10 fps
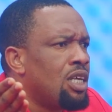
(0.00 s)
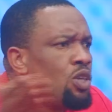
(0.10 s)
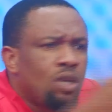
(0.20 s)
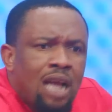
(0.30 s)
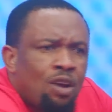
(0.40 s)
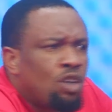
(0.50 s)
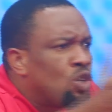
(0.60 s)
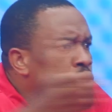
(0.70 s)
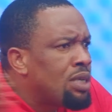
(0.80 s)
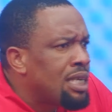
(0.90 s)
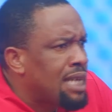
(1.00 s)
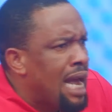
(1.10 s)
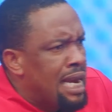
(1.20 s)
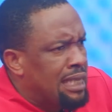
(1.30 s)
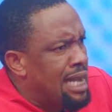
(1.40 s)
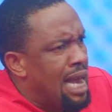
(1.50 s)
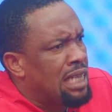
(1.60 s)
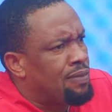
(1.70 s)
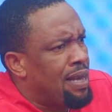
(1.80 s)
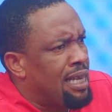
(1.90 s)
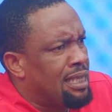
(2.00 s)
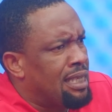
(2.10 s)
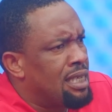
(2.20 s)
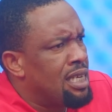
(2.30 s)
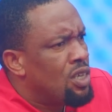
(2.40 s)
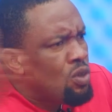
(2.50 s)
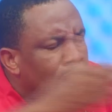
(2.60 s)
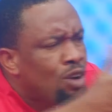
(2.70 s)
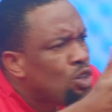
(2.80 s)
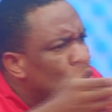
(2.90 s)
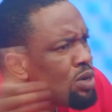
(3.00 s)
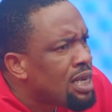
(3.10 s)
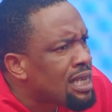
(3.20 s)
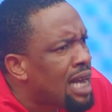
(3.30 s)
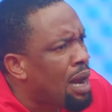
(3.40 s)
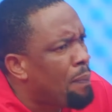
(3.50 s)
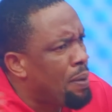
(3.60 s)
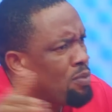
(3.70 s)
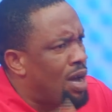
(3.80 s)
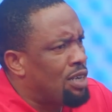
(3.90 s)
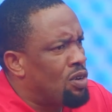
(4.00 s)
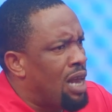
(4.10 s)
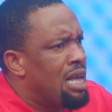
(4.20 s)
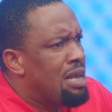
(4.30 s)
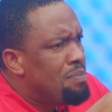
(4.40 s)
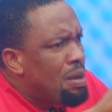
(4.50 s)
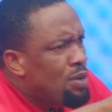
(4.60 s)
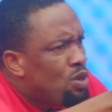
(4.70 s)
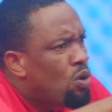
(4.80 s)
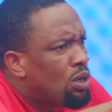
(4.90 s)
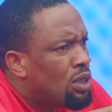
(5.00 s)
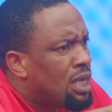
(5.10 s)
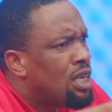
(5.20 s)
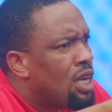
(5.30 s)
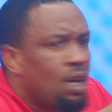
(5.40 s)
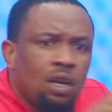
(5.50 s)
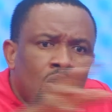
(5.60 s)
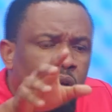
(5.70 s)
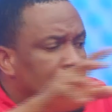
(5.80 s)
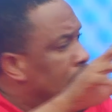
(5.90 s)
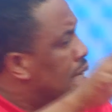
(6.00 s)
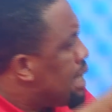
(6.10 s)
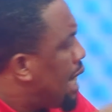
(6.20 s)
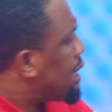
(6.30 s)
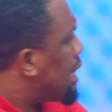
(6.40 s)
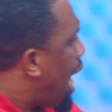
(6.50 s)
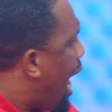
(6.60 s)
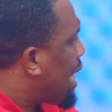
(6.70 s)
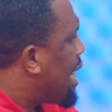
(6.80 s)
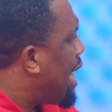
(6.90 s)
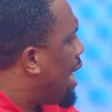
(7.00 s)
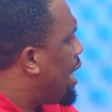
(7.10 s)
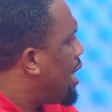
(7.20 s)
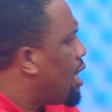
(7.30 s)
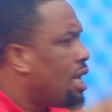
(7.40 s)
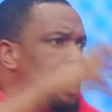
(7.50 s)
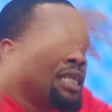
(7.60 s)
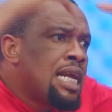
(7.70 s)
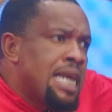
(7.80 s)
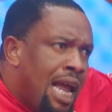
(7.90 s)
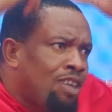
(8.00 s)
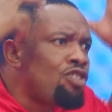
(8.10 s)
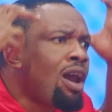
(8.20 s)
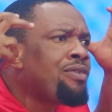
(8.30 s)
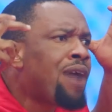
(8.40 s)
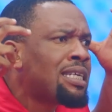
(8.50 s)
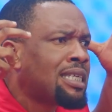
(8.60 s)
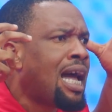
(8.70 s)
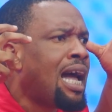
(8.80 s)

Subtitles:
You cannot do this under Sir Alex Ferguson. You cannot do this under Pep Guardiola. Maybe you see, look, Nathan Ake, he's a natural rasta.